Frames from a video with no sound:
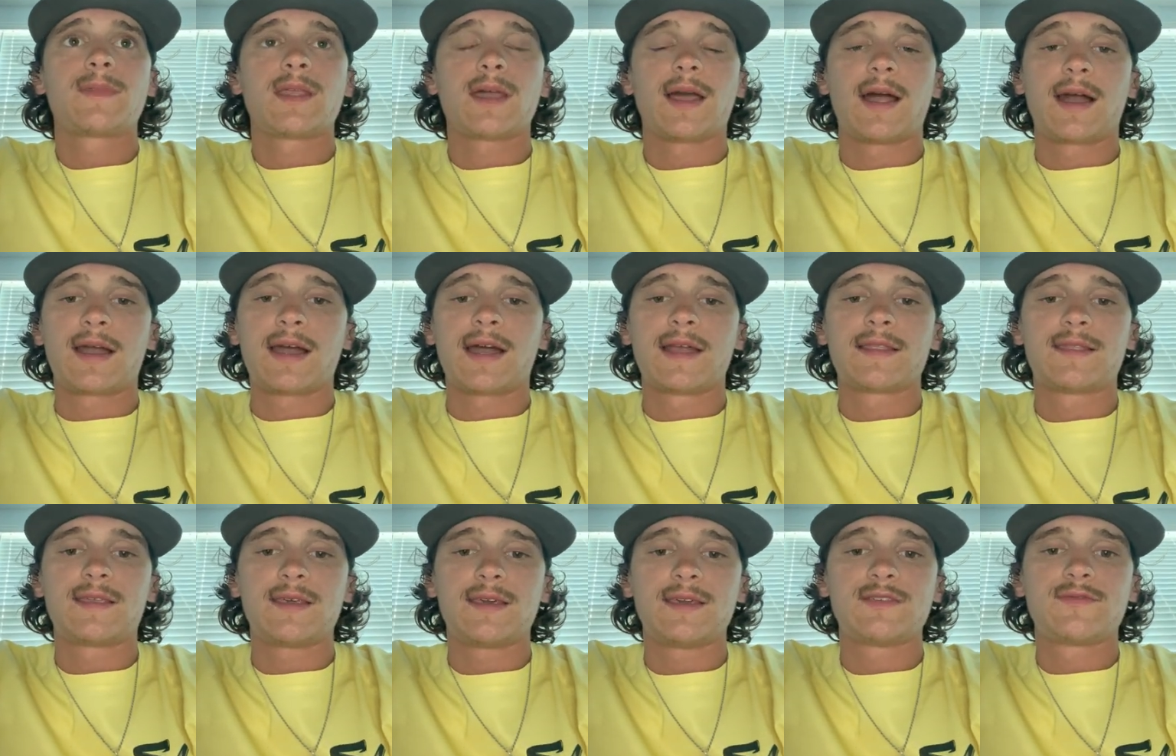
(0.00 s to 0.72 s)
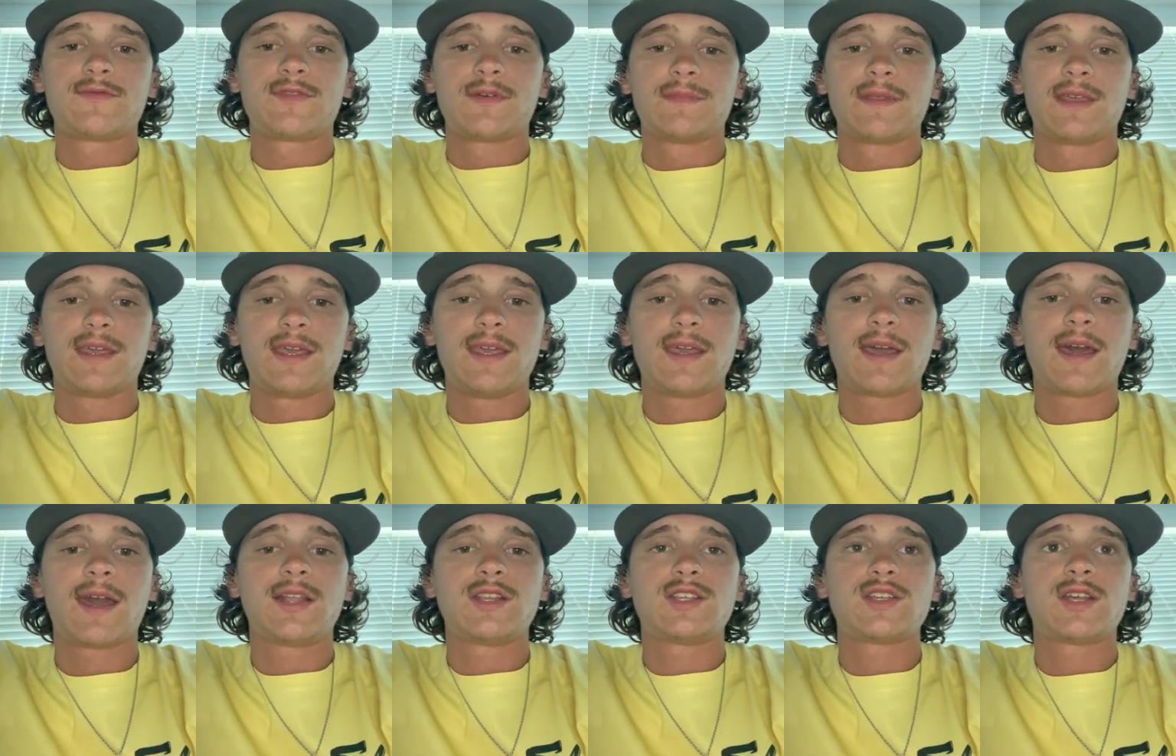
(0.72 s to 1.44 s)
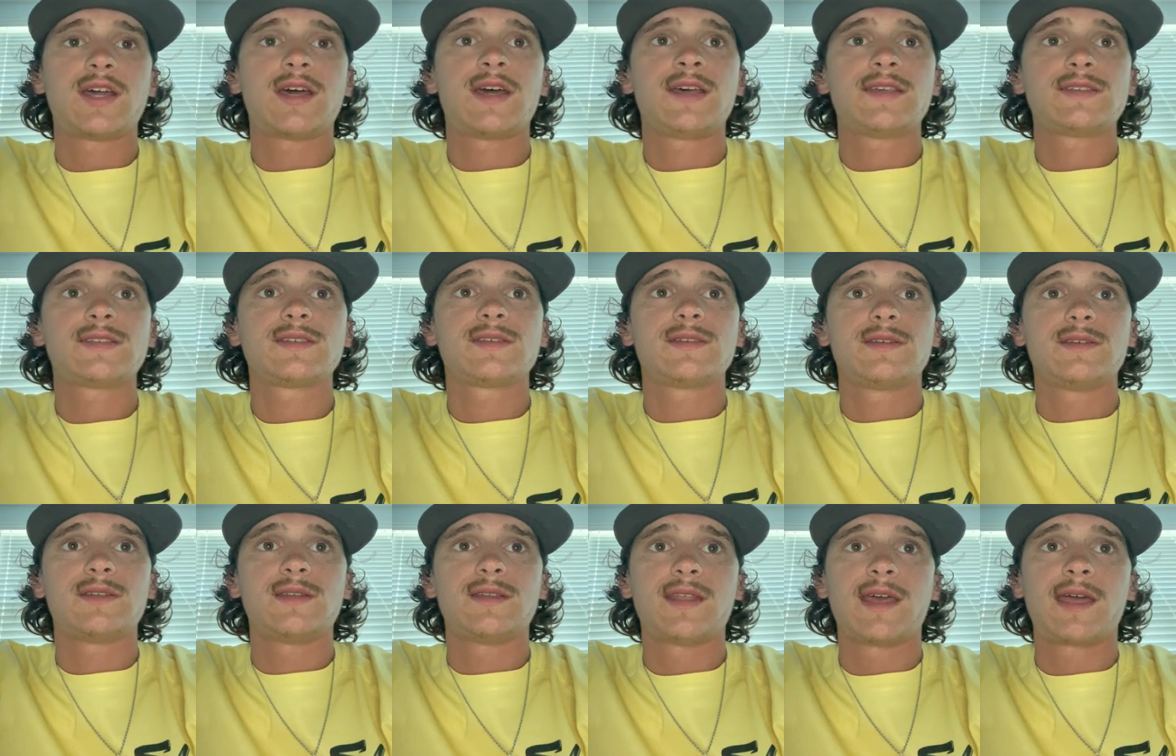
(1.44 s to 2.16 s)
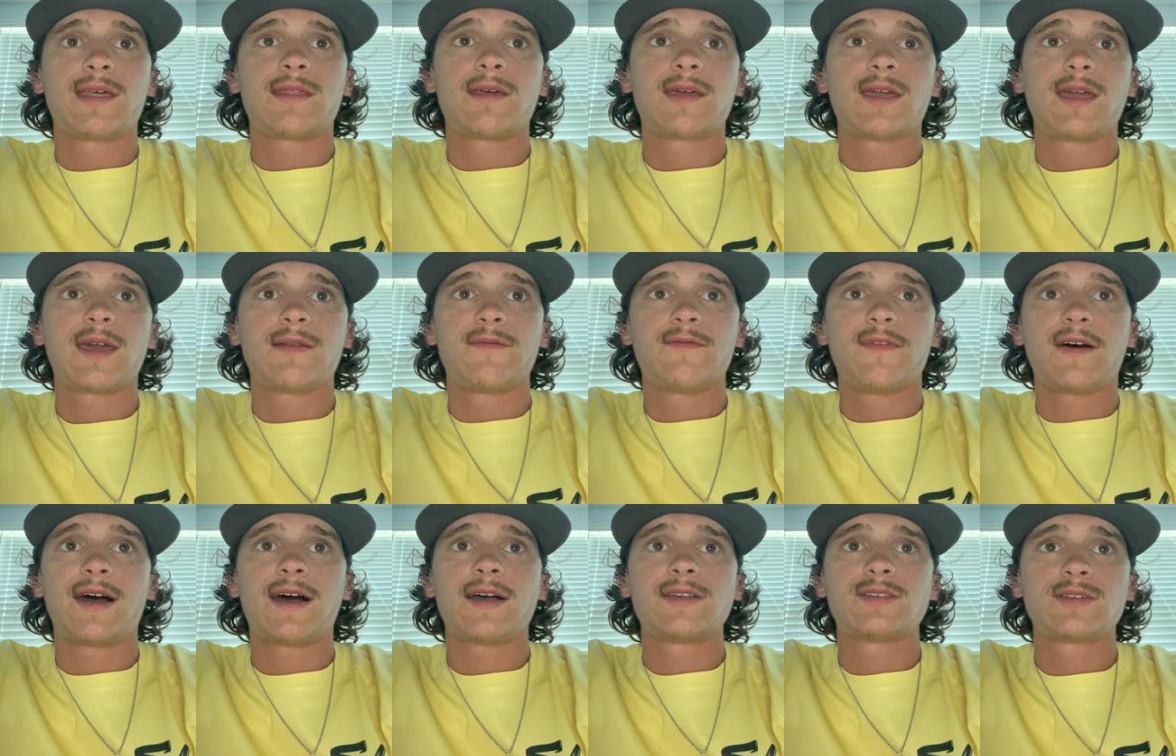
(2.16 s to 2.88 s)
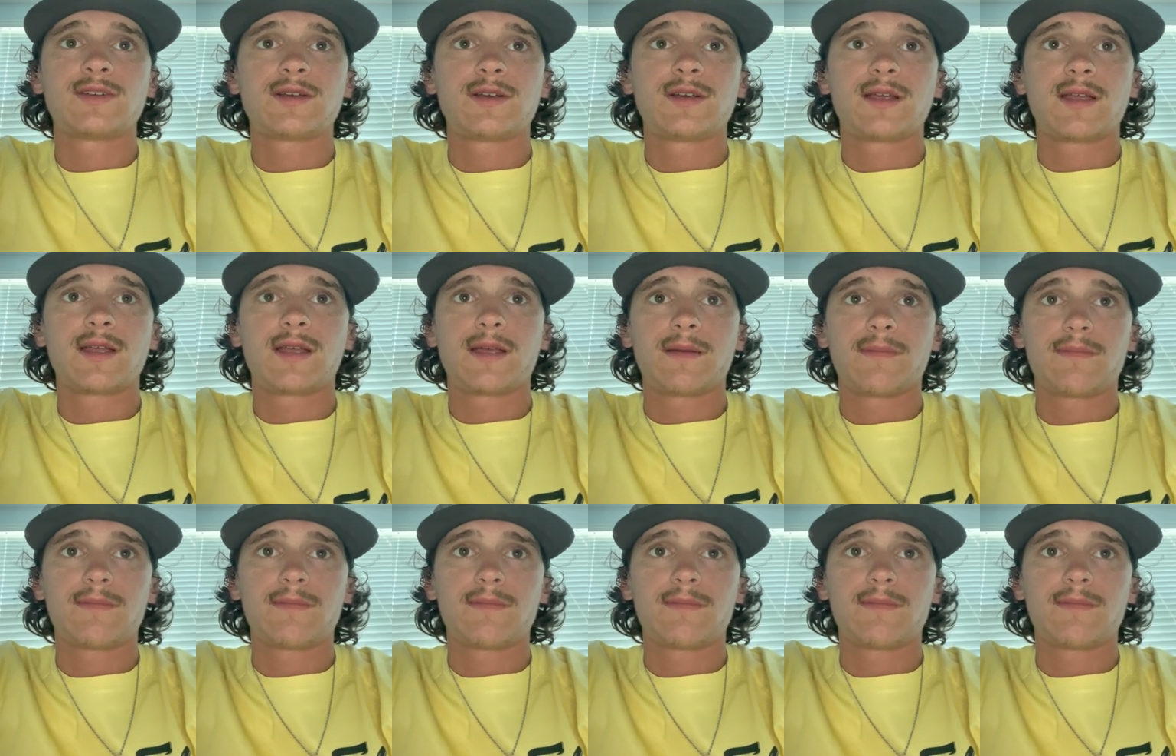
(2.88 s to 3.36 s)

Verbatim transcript: I got these from the EHS Daily Advisor.